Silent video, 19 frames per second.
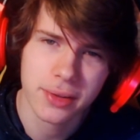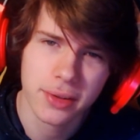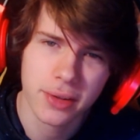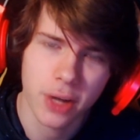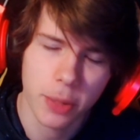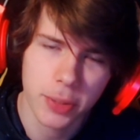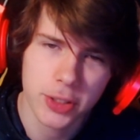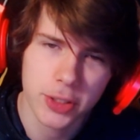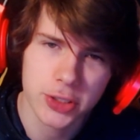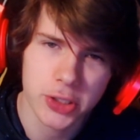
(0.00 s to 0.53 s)

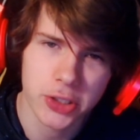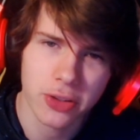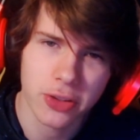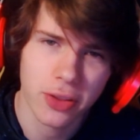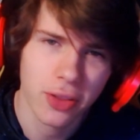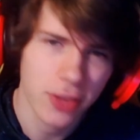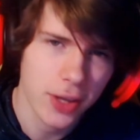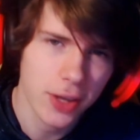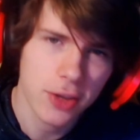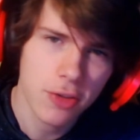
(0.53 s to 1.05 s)
Hope you enjoyed.
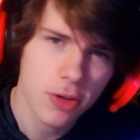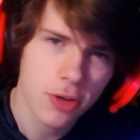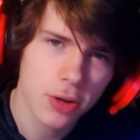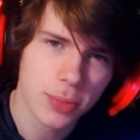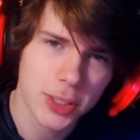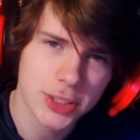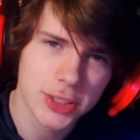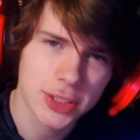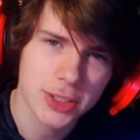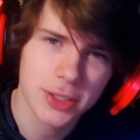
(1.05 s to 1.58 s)
Thank you so
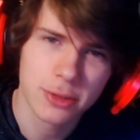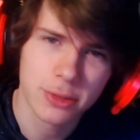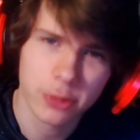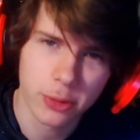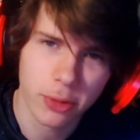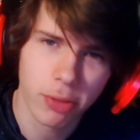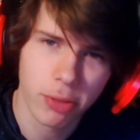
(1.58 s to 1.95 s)
much for